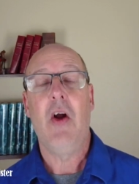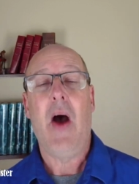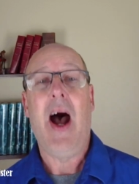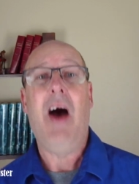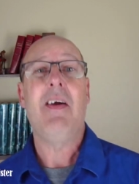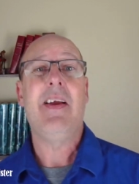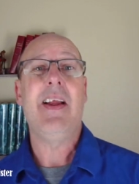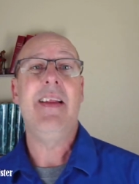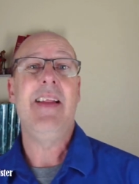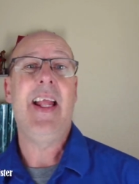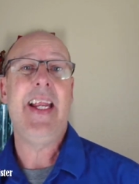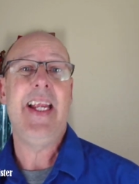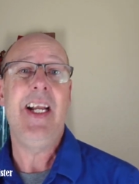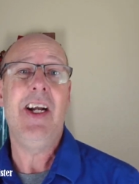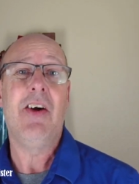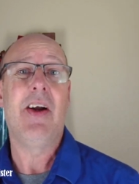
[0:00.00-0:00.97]
how can they
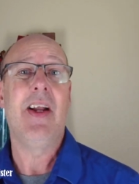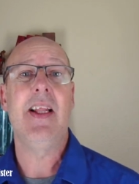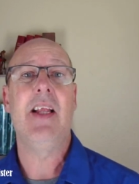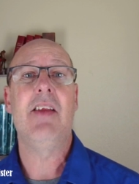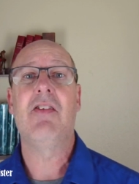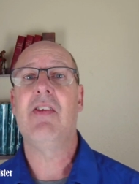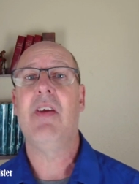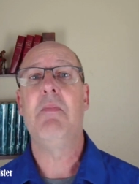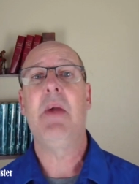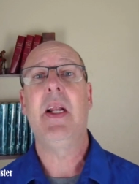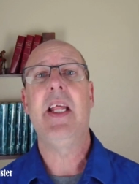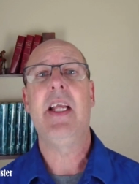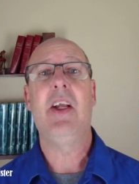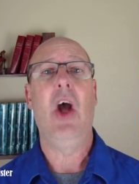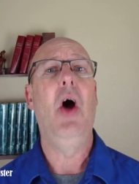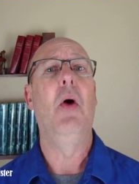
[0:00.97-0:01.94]
hear unless
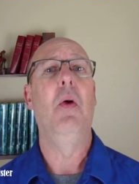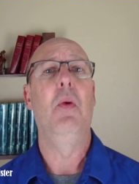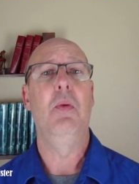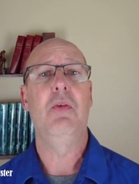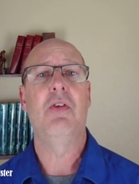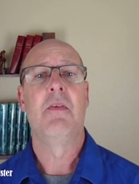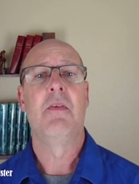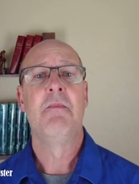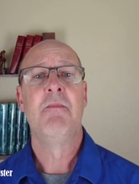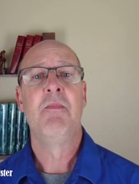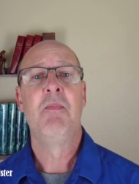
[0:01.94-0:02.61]
somebody goes?